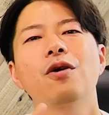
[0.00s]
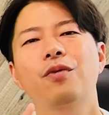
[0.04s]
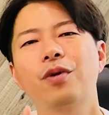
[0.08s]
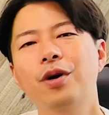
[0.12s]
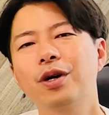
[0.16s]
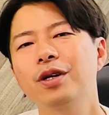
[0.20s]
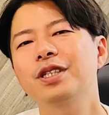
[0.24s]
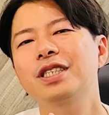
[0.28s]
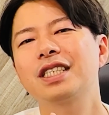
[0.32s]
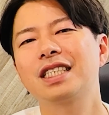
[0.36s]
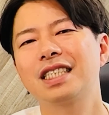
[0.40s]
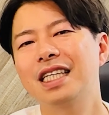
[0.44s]

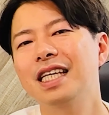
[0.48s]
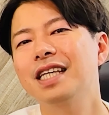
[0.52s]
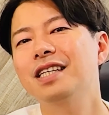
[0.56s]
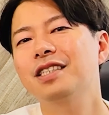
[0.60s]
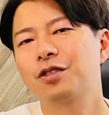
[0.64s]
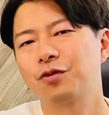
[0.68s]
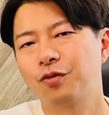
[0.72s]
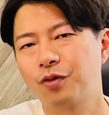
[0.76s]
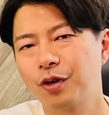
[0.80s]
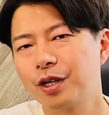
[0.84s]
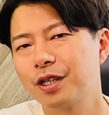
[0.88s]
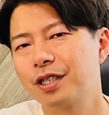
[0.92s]
First
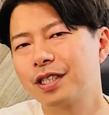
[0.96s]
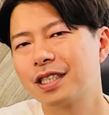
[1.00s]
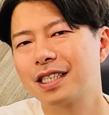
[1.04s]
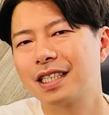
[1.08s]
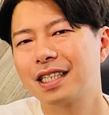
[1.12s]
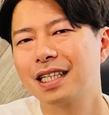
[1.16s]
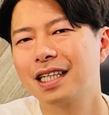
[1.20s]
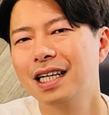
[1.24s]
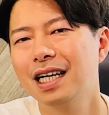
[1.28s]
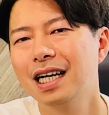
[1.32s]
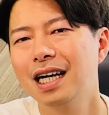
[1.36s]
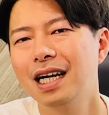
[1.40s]
things first,
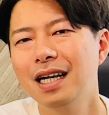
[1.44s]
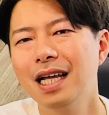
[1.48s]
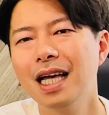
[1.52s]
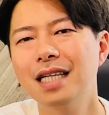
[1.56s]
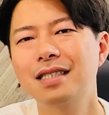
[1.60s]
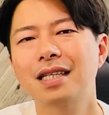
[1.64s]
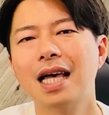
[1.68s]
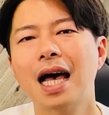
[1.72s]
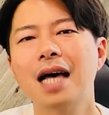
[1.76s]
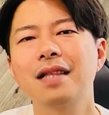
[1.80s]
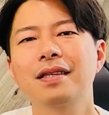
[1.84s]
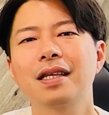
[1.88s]

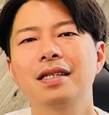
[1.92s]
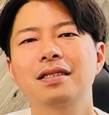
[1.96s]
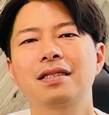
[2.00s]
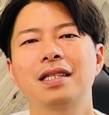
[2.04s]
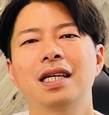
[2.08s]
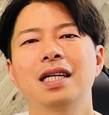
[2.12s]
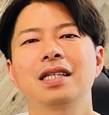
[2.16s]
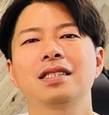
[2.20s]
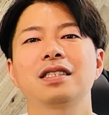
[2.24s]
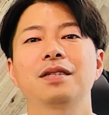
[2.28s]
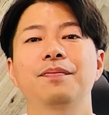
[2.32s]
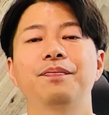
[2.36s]
let's
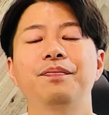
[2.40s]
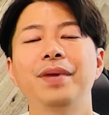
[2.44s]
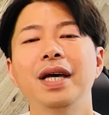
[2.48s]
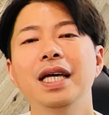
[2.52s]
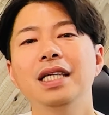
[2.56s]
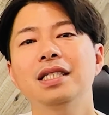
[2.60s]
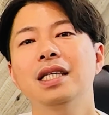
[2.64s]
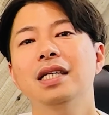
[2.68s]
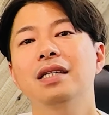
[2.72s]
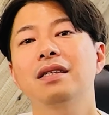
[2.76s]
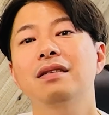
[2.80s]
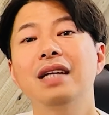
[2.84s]
understand the
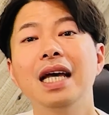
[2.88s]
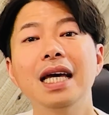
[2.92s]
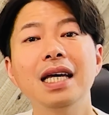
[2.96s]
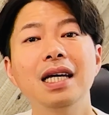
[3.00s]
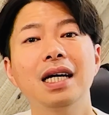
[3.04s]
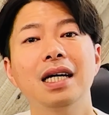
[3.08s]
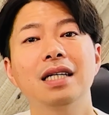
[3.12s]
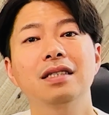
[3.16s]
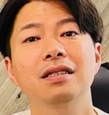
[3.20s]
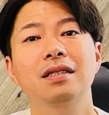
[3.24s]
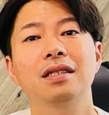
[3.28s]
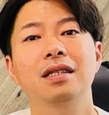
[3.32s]
basic
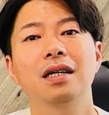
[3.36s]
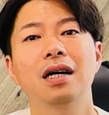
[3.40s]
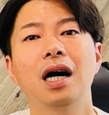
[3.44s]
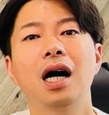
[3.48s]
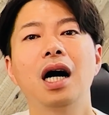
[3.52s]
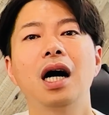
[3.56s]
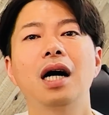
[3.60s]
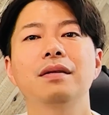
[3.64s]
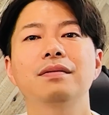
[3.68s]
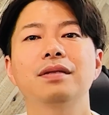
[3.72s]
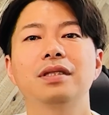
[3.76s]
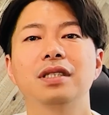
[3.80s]
layout
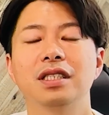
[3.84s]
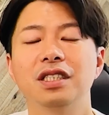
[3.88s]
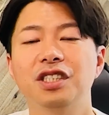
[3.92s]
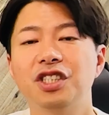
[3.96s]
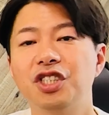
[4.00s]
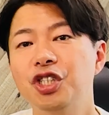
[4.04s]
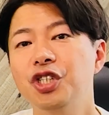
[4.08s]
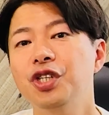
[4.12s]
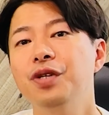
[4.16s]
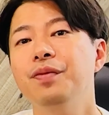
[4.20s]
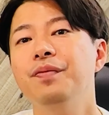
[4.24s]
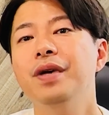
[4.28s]
of the
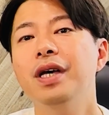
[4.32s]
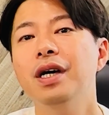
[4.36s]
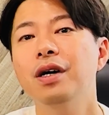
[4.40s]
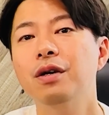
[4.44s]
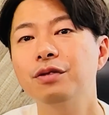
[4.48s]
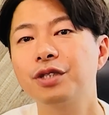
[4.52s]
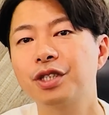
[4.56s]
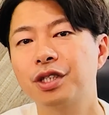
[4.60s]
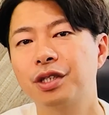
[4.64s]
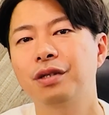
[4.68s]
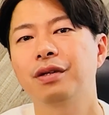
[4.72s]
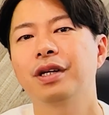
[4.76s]

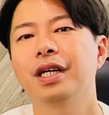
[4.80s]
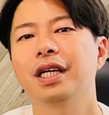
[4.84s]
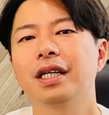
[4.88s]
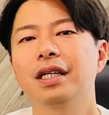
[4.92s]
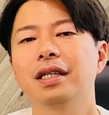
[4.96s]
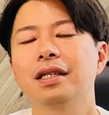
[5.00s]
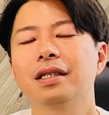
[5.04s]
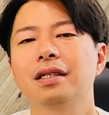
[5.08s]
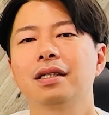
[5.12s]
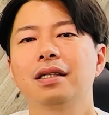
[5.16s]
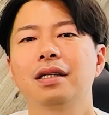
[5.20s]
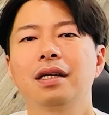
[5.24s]
Gmail
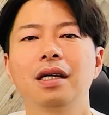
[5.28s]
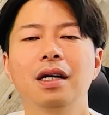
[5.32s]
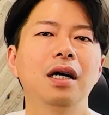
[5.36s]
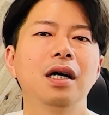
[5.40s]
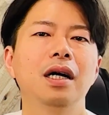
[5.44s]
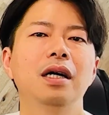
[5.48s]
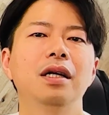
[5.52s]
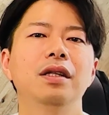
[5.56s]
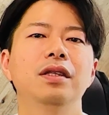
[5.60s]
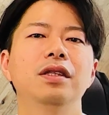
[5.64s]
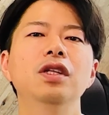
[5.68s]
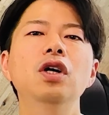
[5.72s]
screen.
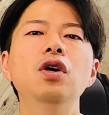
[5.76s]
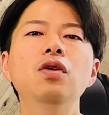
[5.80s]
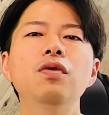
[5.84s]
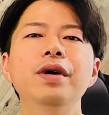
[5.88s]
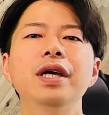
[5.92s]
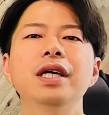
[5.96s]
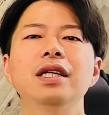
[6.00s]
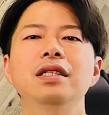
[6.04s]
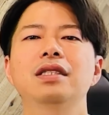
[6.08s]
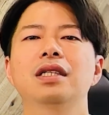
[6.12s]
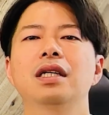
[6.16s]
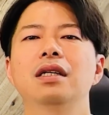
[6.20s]

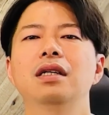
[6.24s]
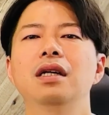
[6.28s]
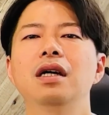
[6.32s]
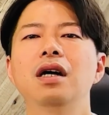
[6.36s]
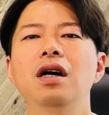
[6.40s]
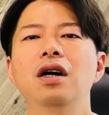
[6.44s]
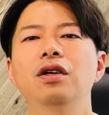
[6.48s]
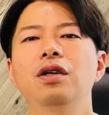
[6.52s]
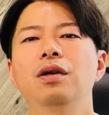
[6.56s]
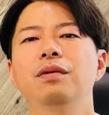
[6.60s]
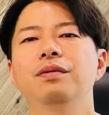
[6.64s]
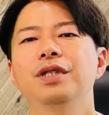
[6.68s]
Knowing the
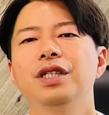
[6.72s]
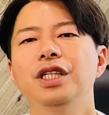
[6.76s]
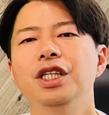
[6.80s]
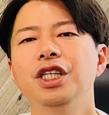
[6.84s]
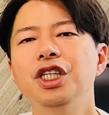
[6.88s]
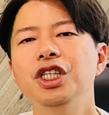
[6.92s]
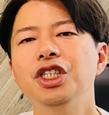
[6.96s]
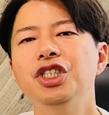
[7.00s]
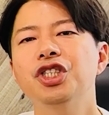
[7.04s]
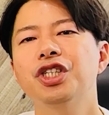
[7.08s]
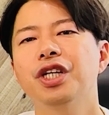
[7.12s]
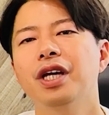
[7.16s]
role of
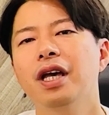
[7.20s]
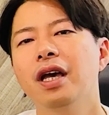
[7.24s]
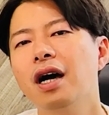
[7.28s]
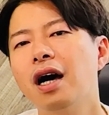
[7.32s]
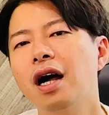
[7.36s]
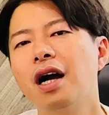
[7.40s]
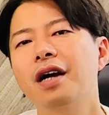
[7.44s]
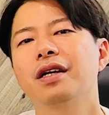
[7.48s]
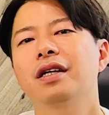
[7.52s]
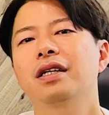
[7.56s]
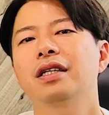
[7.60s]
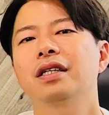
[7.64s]
each
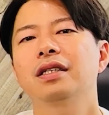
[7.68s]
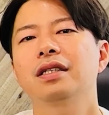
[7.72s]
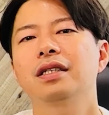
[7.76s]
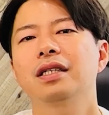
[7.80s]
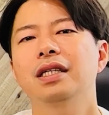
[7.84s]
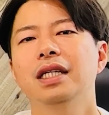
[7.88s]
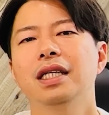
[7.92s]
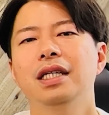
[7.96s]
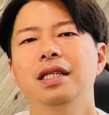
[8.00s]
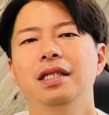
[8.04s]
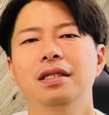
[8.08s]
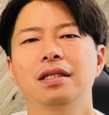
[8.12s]
area
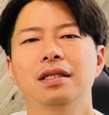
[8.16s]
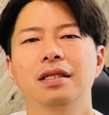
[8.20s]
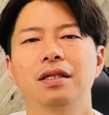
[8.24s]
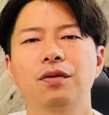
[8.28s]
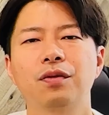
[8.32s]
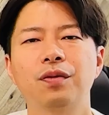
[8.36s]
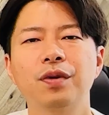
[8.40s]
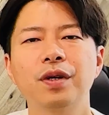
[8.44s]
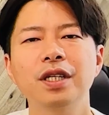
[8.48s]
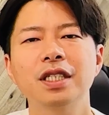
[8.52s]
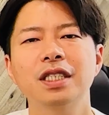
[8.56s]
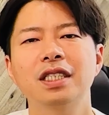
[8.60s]
is
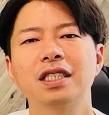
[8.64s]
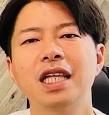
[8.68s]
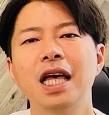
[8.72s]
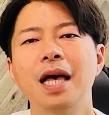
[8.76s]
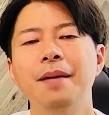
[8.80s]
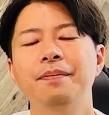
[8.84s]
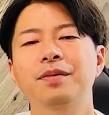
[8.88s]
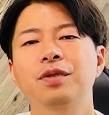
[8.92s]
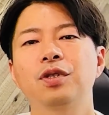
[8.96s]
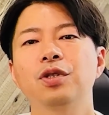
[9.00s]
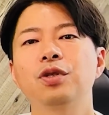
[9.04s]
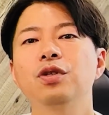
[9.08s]
the first
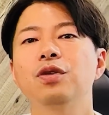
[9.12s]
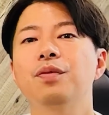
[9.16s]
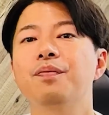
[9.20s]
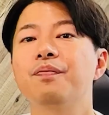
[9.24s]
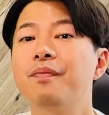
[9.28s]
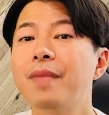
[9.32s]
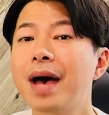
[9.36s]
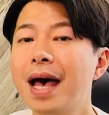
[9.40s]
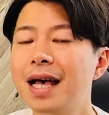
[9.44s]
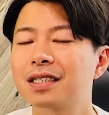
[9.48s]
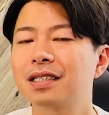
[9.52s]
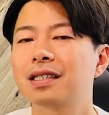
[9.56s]
step to
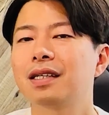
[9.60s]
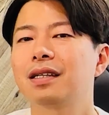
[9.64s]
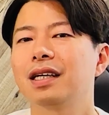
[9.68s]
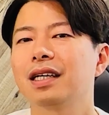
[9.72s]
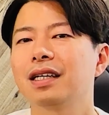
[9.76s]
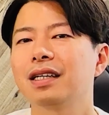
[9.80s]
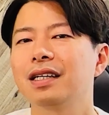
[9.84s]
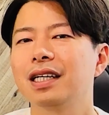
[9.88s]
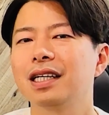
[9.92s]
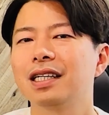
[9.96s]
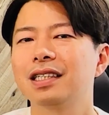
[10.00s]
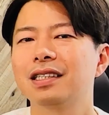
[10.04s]

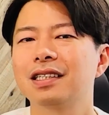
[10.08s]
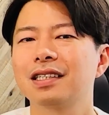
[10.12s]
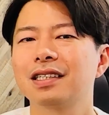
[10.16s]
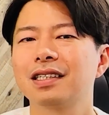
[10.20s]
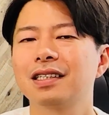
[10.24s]
mastering it.